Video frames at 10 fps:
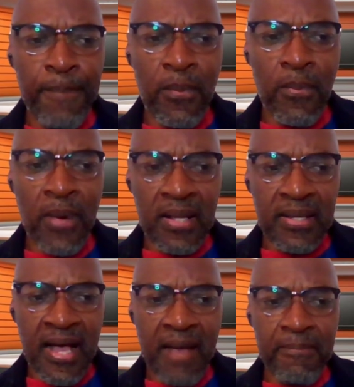but
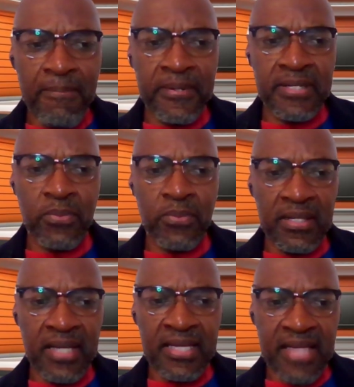while
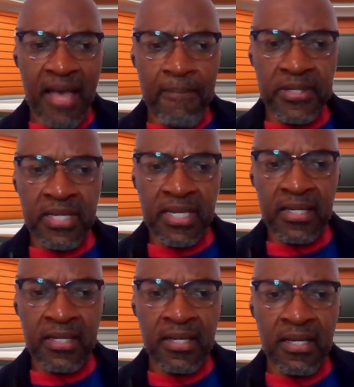that is
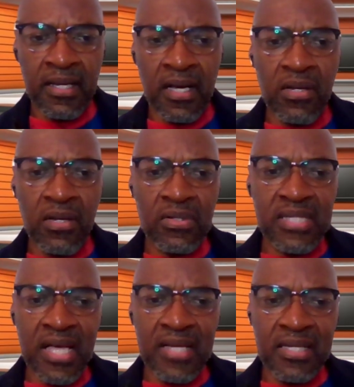happening,
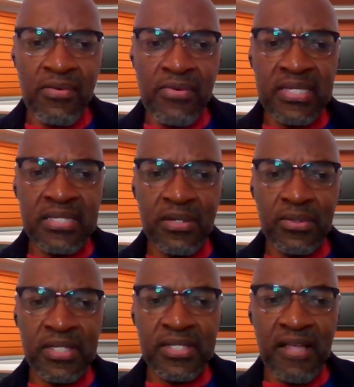alongside that, there is
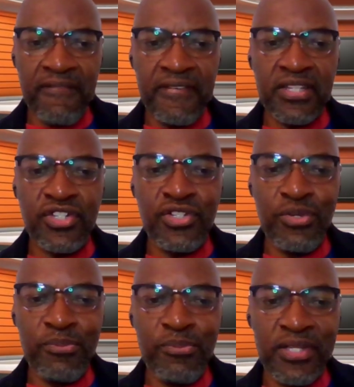still this, I think, this
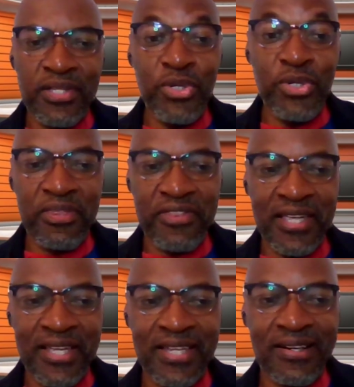human
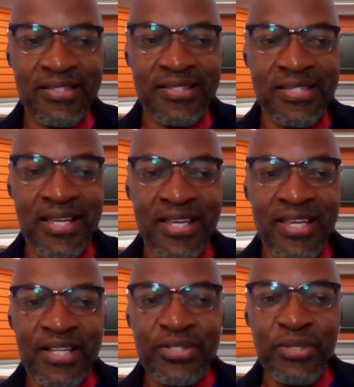thing in us
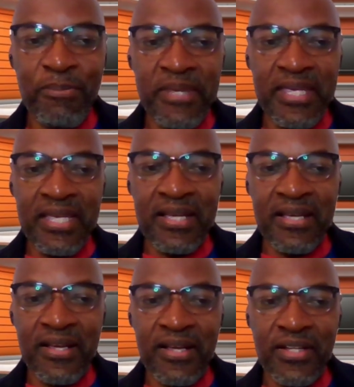to
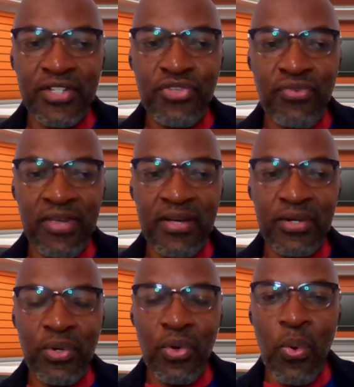be
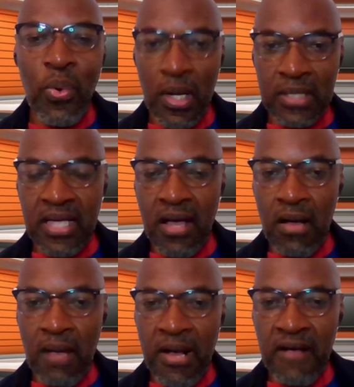triggered or quirked
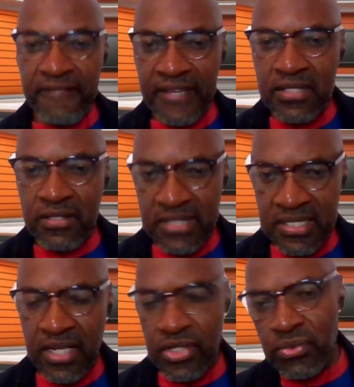out about things of a
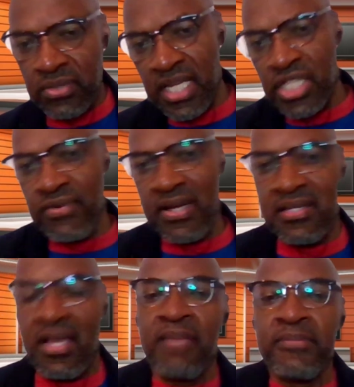sexual nature
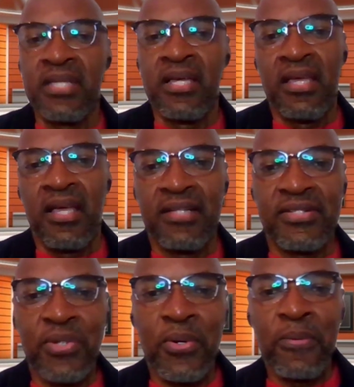at times.
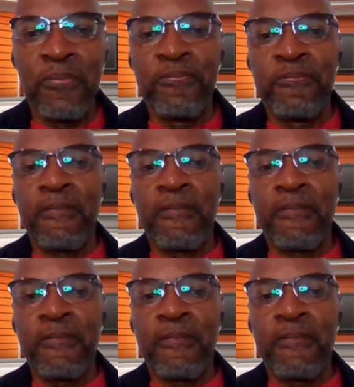And so,